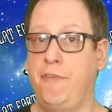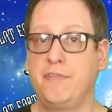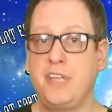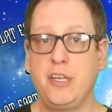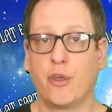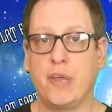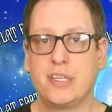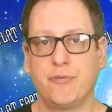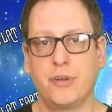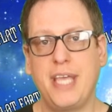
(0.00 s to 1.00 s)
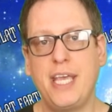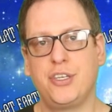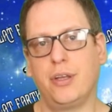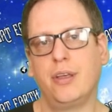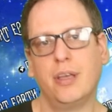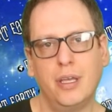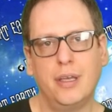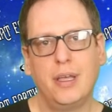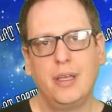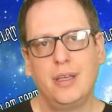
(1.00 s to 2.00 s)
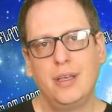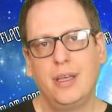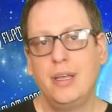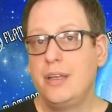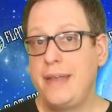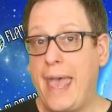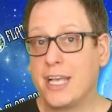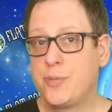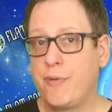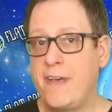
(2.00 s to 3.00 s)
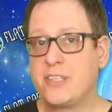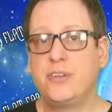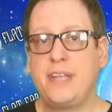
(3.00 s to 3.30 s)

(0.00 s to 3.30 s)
fifteen degrees of rotation. Next, Professor